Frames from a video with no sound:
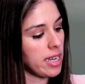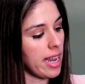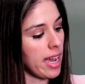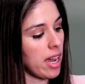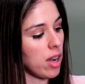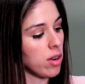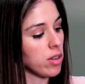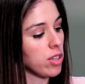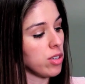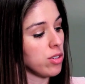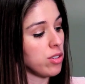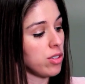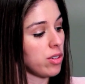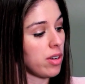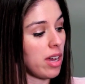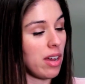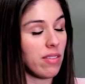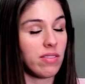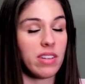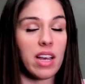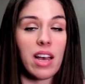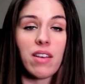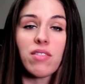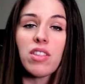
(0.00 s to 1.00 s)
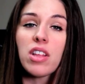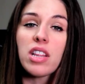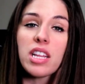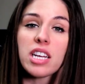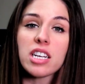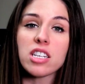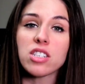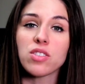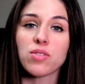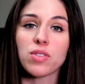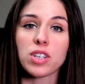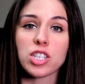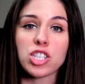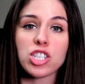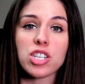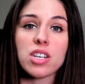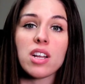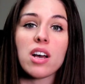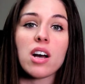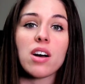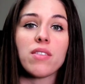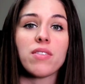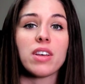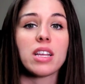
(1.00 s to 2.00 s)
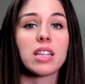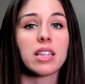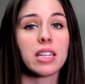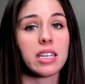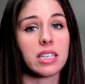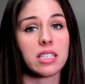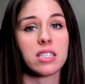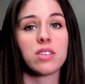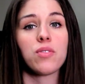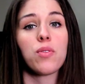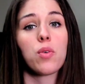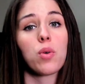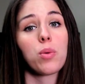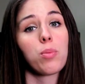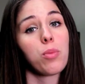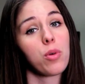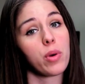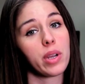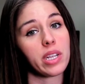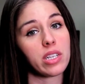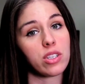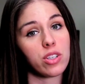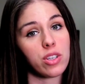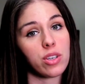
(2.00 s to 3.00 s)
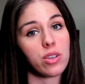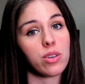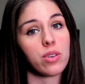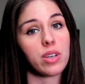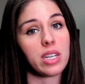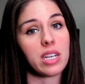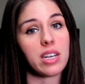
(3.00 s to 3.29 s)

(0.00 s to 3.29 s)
Now, you do have to have the latest version of at least 4.2